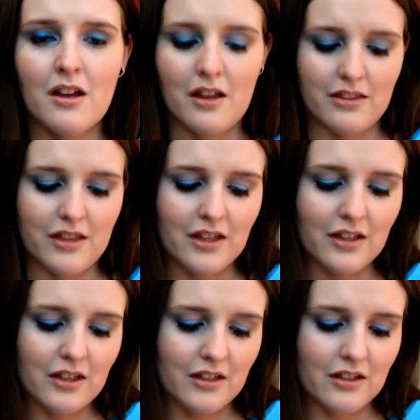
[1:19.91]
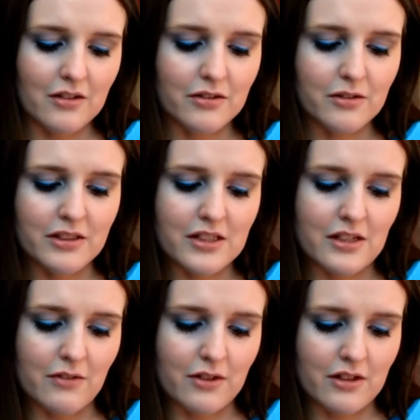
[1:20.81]
I think. Although it does
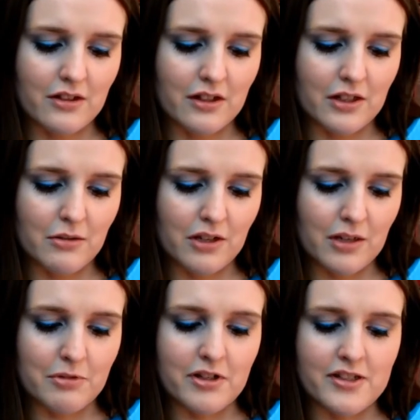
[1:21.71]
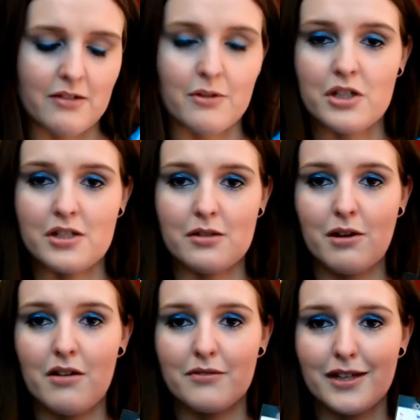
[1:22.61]
have a UK price here, which is
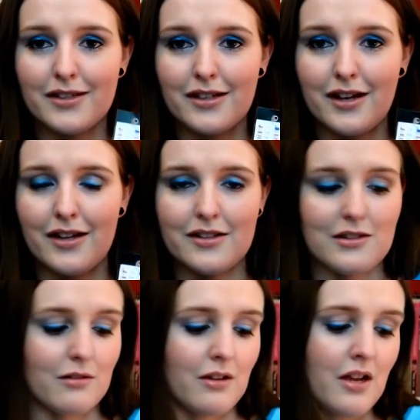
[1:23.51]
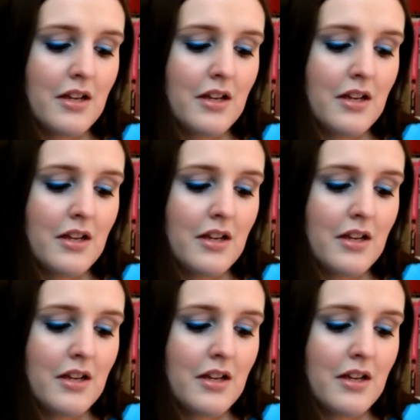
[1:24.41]
£12.99, so I